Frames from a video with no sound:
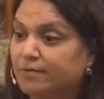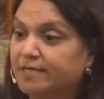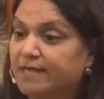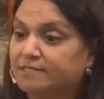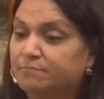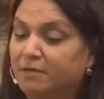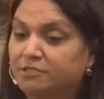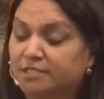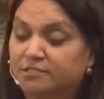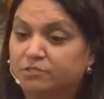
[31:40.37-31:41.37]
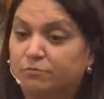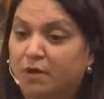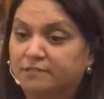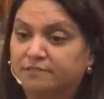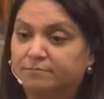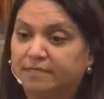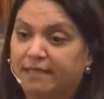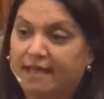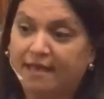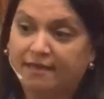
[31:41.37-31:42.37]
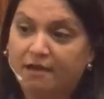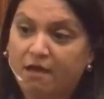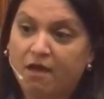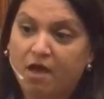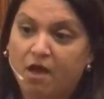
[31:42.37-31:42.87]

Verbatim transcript: read as much as you possibly can